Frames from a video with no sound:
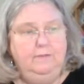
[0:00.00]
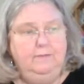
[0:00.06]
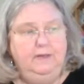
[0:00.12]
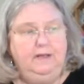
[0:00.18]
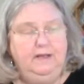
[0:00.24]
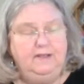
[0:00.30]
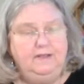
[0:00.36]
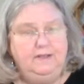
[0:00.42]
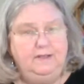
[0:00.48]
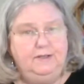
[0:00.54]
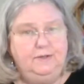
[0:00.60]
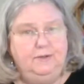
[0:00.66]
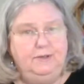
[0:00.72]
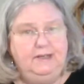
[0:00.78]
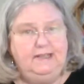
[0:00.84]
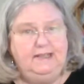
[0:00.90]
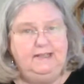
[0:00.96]
Because the
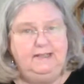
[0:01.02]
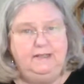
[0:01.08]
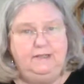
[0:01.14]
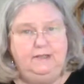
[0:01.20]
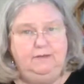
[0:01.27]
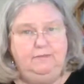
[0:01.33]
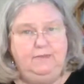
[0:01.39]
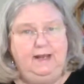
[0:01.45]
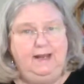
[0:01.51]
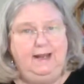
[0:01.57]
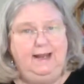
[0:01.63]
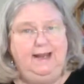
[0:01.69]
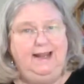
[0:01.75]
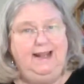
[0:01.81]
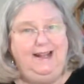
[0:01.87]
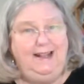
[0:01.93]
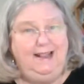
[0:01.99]
choices that you
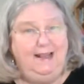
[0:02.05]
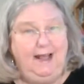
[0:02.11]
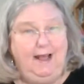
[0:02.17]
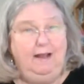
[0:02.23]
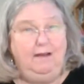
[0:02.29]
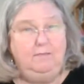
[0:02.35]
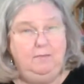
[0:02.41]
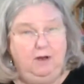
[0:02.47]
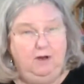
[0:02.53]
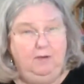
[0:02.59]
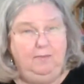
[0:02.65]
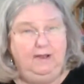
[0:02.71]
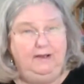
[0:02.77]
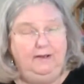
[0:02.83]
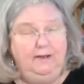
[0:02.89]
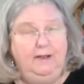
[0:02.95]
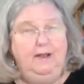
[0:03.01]
make in that
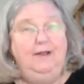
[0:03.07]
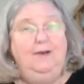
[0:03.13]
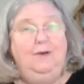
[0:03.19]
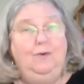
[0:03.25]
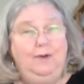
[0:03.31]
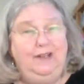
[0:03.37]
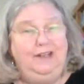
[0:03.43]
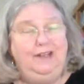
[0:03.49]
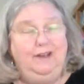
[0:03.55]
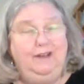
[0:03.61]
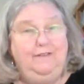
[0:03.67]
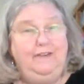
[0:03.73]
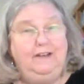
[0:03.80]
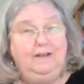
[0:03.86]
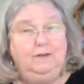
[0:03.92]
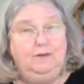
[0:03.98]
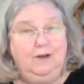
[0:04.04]
moment, when you
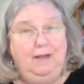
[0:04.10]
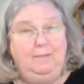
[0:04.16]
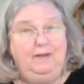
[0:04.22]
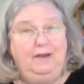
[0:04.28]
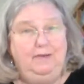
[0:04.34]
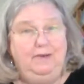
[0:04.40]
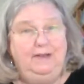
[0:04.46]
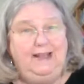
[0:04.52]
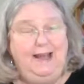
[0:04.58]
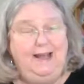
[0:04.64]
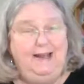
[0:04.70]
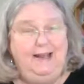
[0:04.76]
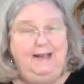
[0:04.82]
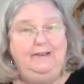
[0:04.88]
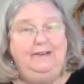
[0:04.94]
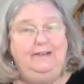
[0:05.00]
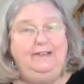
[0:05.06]
feel crappy, when that
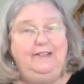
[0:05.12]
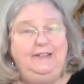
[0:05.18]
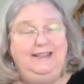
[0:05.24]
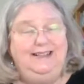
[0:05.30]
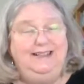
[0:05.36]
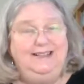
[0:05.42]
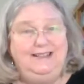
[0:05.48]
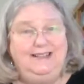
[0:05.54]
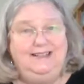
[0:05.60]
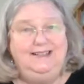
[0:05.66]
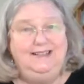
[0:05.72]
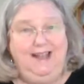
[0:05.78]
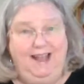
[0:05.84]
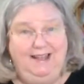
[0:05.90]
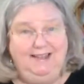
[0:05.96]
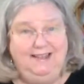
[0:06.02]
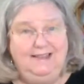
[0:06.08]
energy is
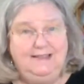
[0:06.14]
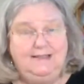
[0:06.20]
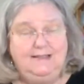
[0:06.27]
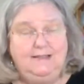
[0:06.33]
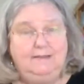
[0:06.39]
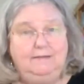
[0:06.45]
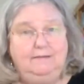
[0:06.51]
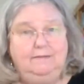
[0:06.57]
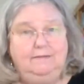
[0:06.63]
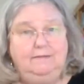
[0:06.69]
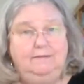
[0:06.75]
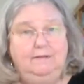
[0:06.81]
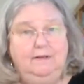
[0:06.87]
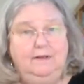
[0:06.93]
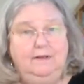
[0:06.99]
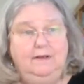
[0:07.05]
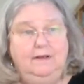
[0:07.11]
intense,
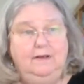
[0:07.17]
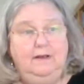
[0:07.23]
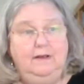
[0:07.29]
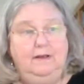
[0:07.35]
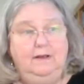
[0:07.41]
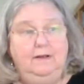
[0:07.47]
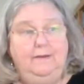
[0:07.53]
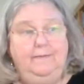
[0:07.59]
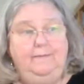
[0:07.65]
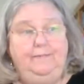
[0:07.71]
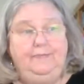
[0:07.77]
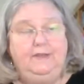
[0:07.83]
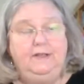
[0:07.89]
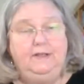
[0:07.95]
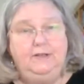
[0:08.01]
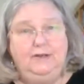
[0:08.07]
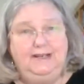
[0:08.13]

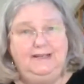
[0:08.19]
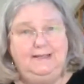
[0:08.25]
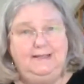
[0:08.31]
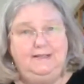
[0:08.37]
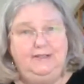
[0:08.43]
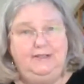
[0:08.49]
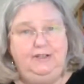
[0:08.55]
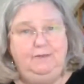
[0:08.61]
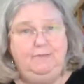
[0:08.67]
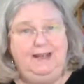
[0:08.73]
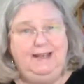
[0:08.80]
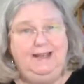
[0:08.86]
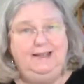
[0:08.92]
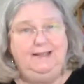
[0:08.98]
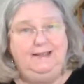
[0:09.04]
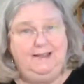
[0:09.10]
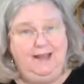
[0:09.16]
the choices that you
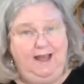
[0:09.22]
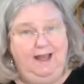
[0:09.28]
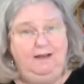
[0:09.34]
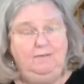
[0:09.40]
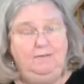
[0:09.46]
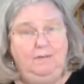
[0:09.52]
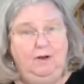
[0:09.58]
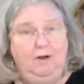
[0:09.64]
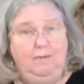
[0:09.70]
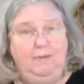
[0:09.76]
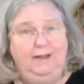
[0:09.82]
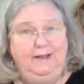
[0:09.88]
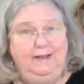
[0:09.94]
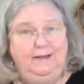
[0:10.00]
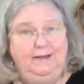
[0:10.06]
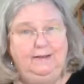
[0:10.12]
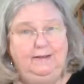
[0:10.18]
make in that
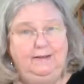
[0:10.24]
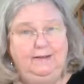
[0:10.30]
moment